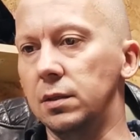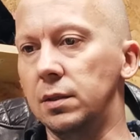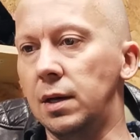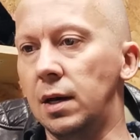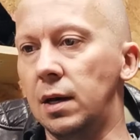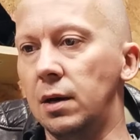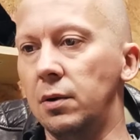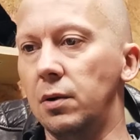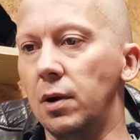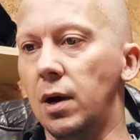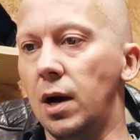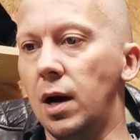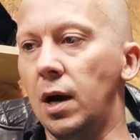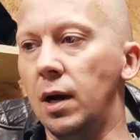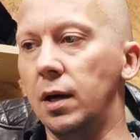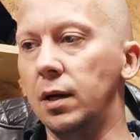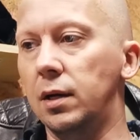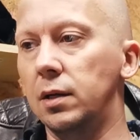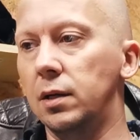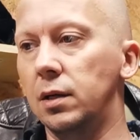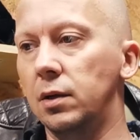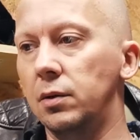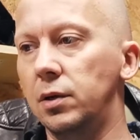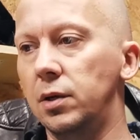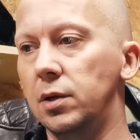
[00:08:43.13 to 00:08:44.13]
Now, I
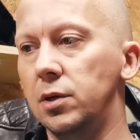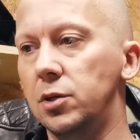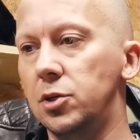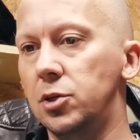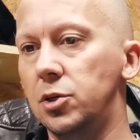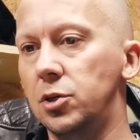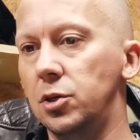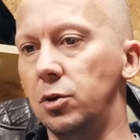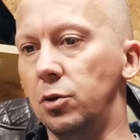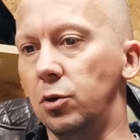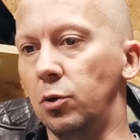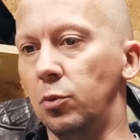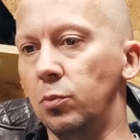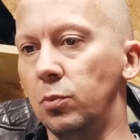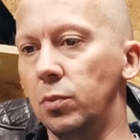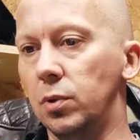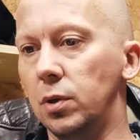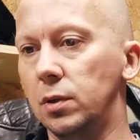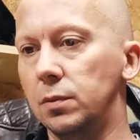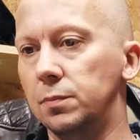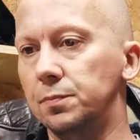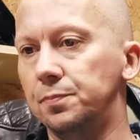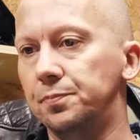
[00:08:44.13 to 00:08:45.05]
can only assume